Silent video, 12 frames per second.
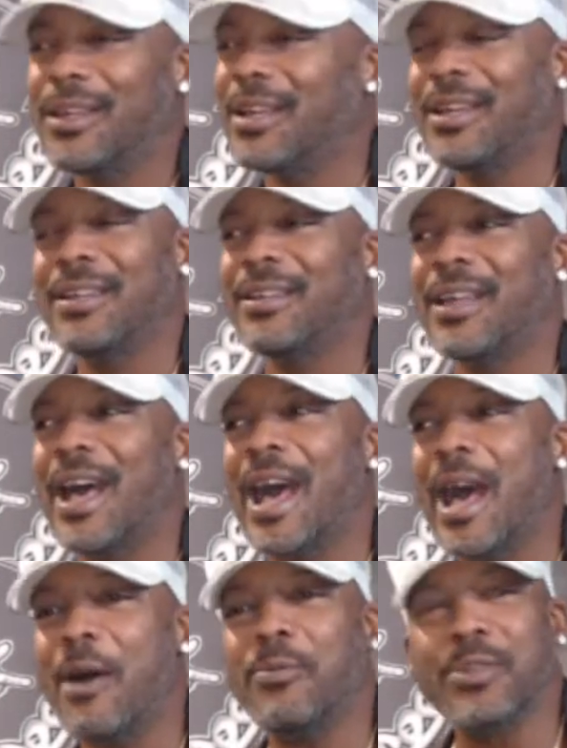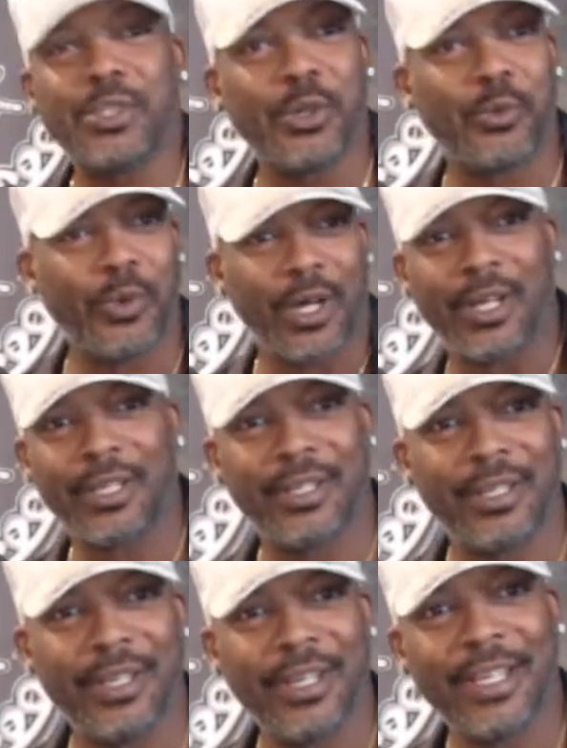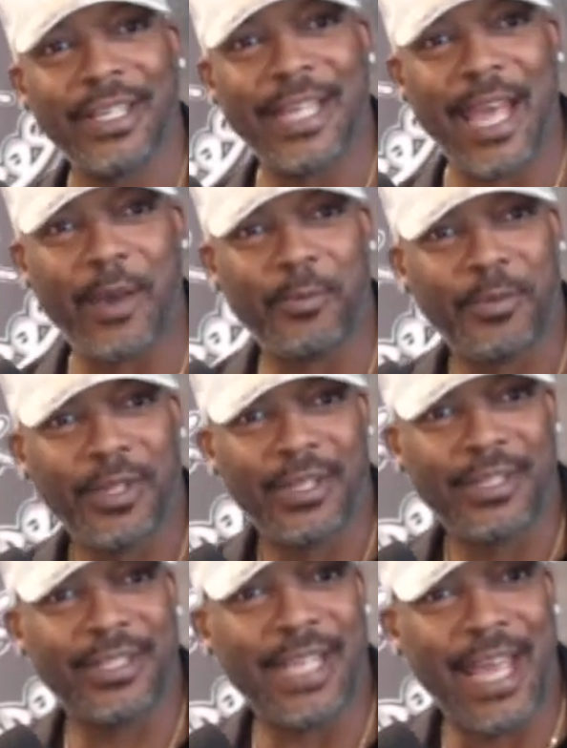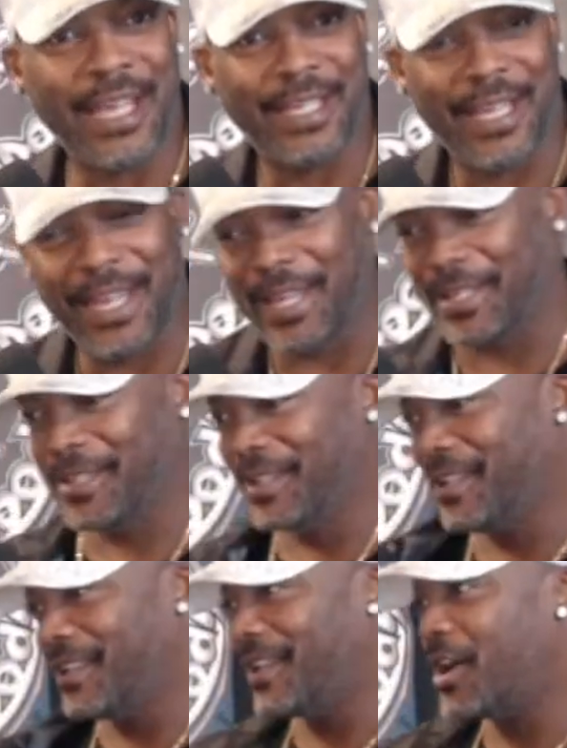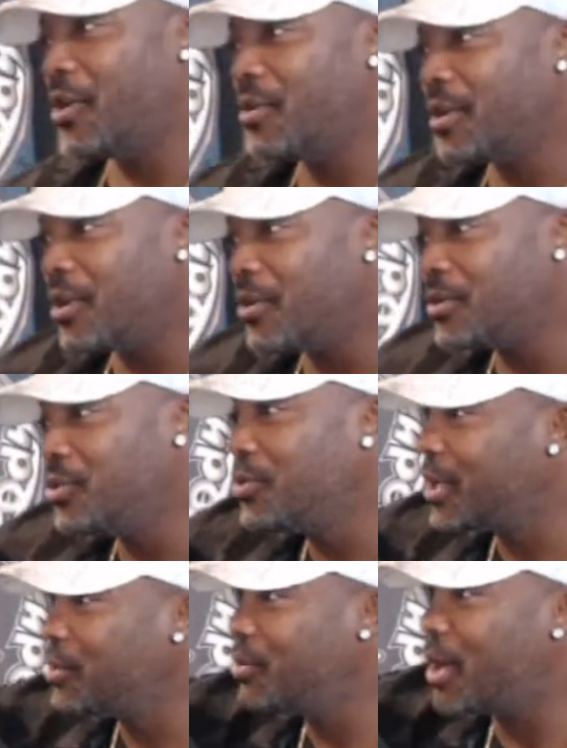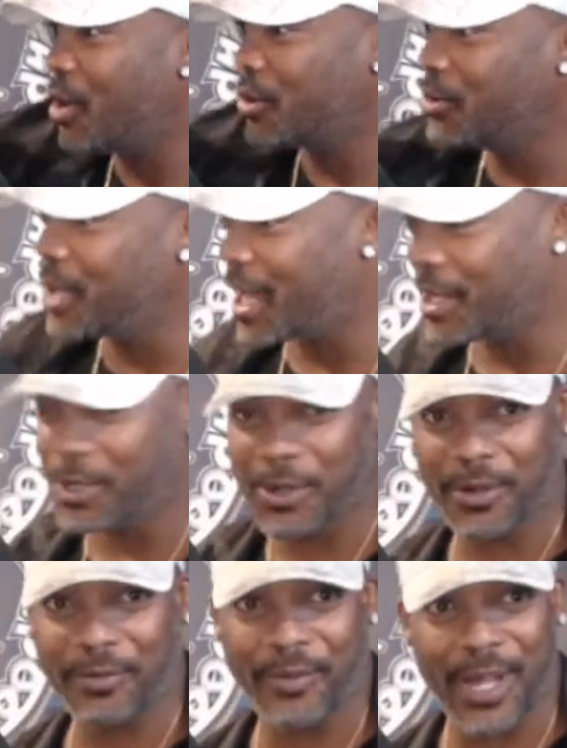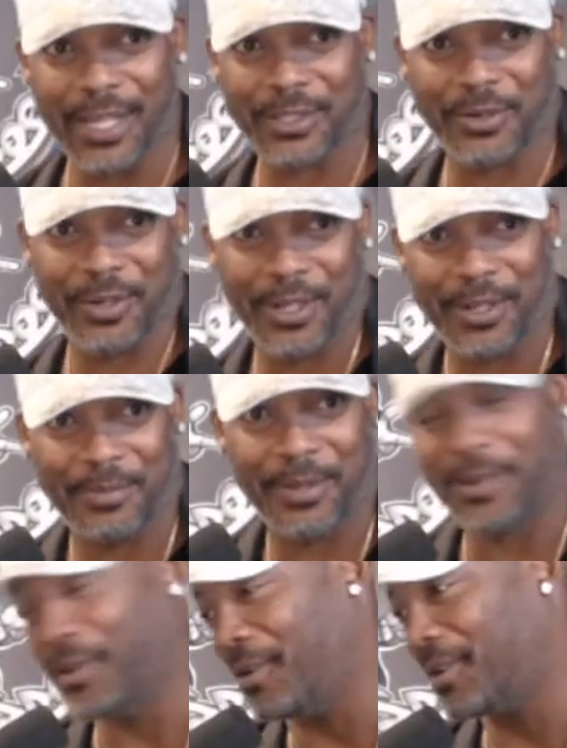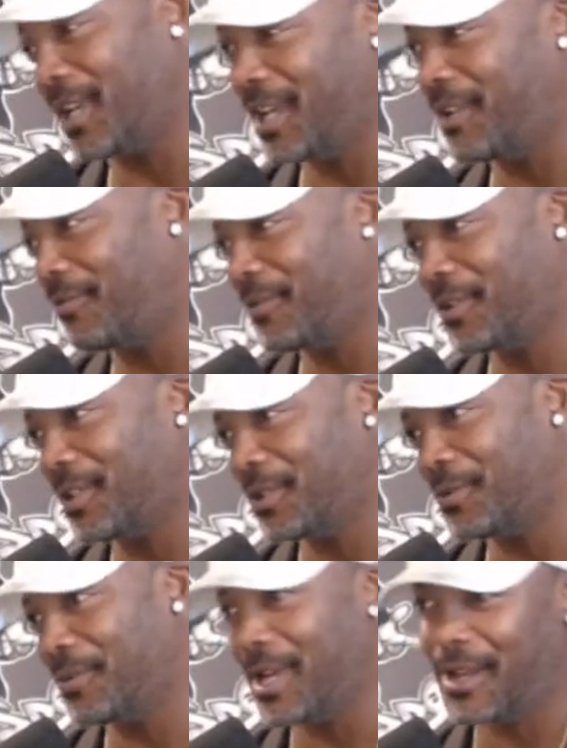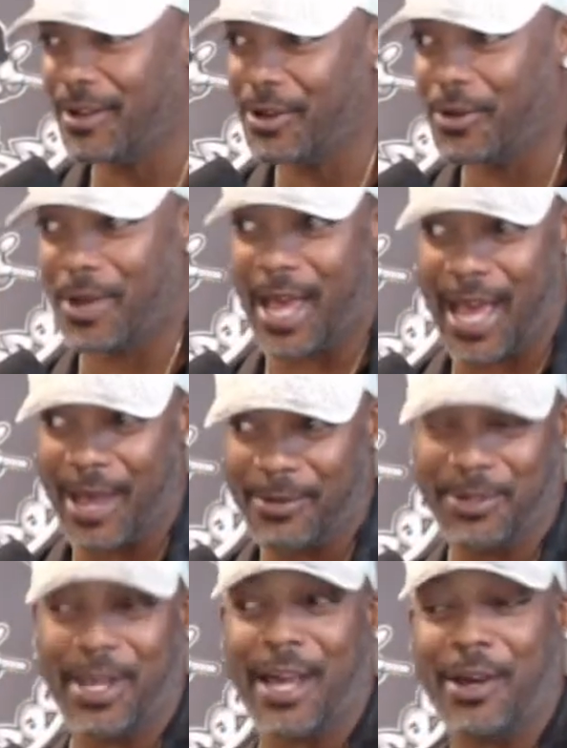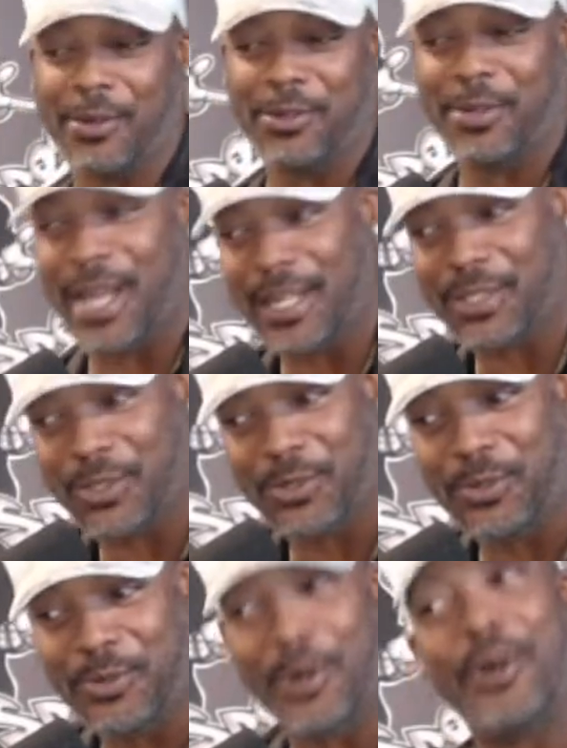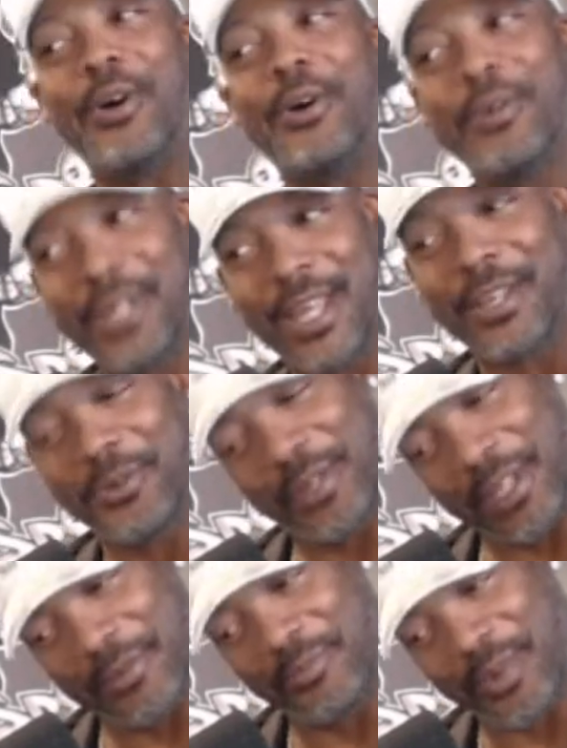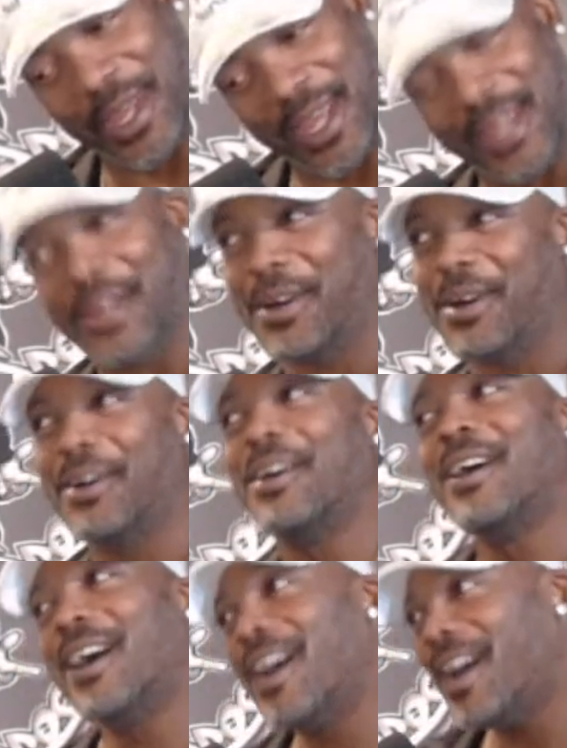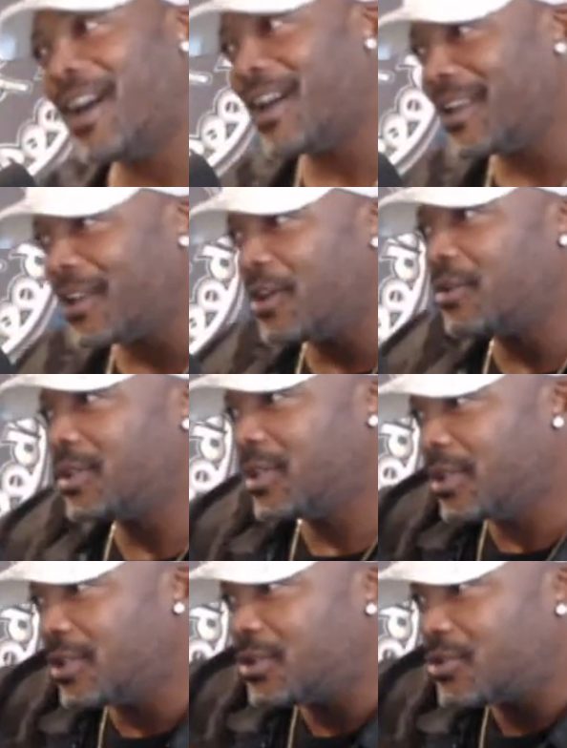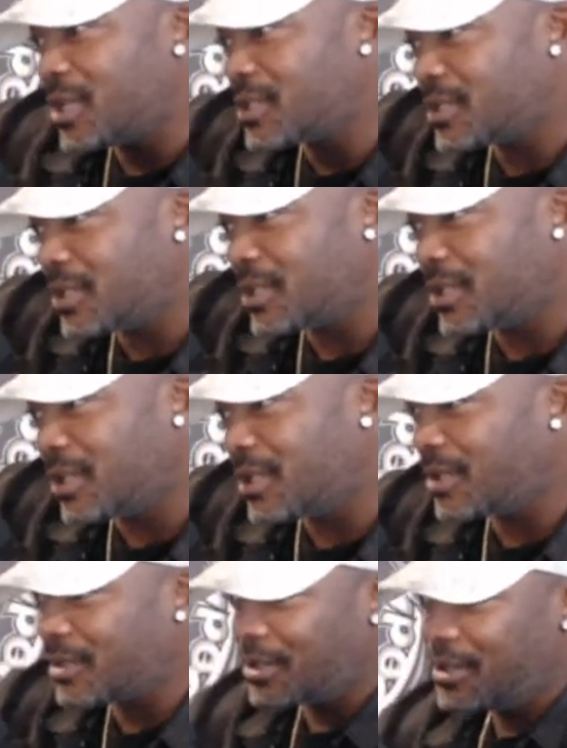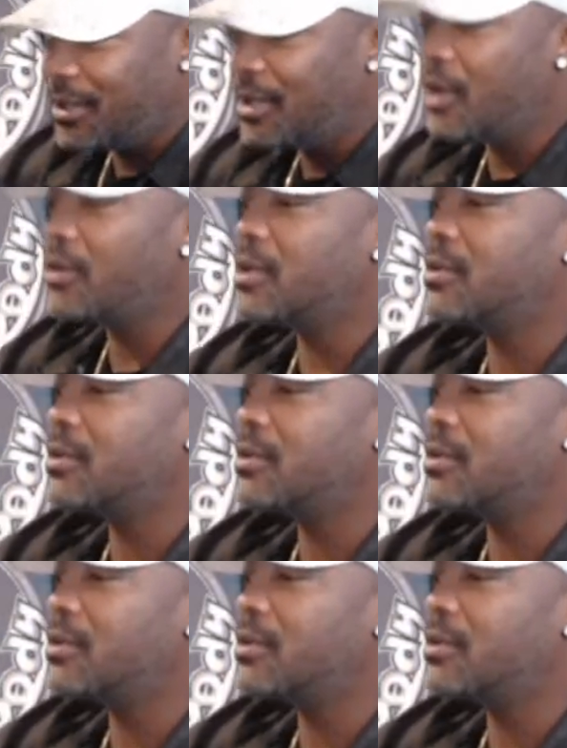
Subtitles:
And I was the one that sat there and you gotta go to Fox crib? Oh, okay, for a little while. Oh, an hour you got two. Oh, okay, you getting paid. Oh, all right. Oh, your dress look good. Hold on.